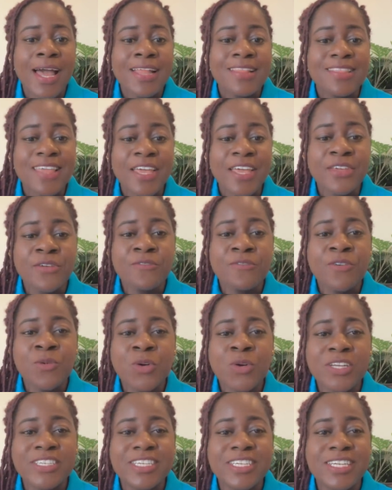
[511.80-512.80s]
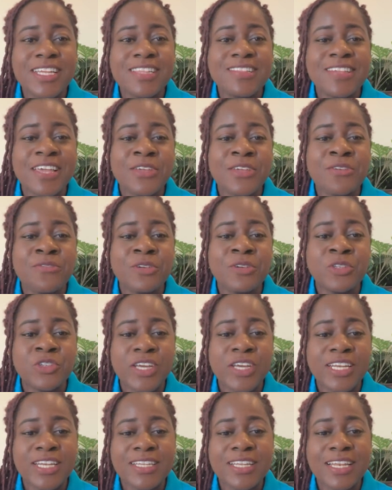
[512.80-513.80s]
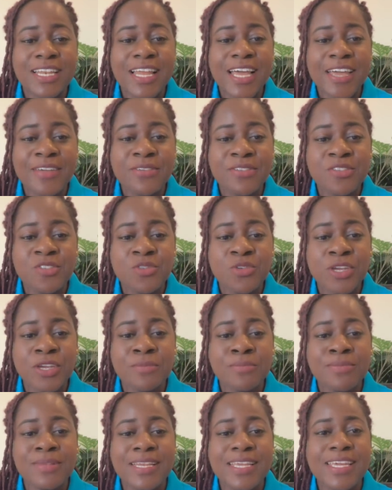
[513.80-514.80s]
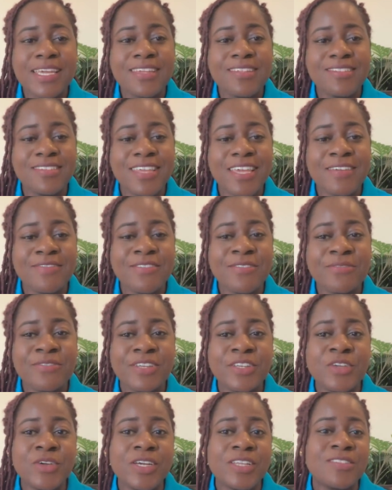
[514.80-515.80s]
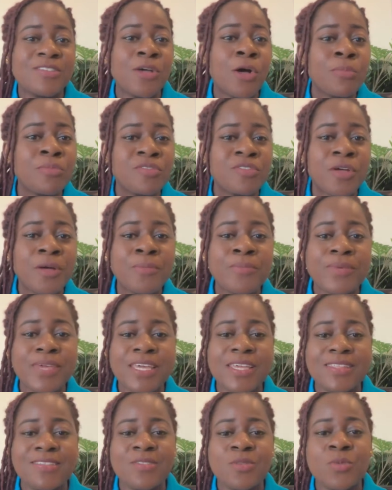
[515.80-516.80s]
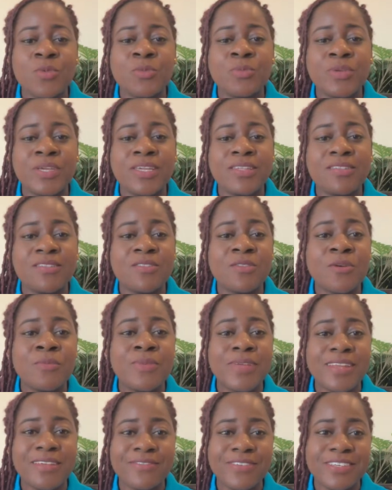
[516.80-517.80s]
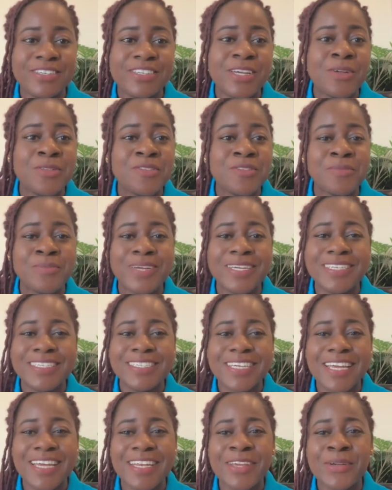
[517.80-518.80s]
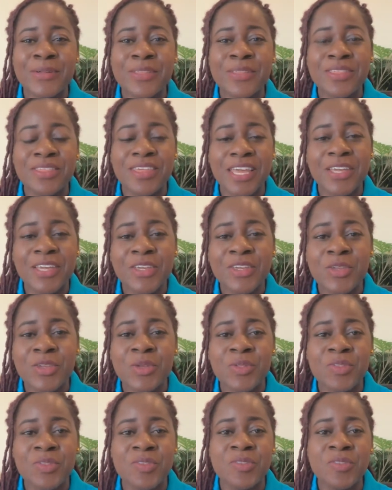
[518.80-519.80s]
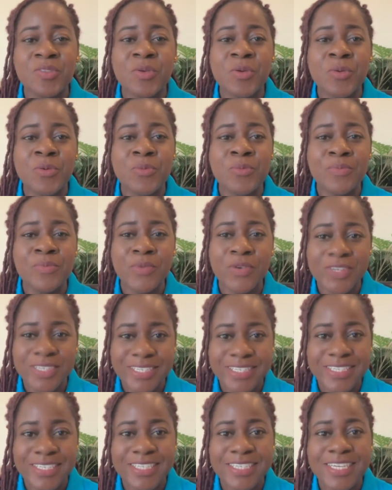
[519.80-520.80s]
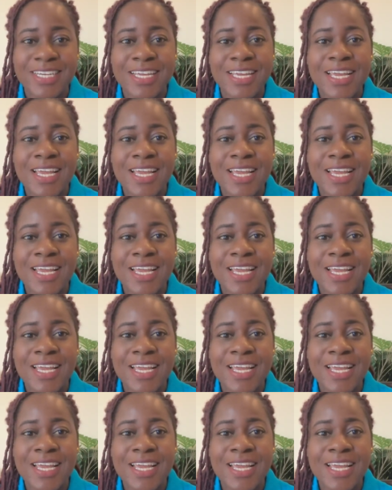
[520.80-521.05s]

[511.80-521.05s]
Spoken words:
Thank you for watching and thank you for joining the live stream. Please give the video a thumbs up. It will be so beneficial to my channel. Thank you so much.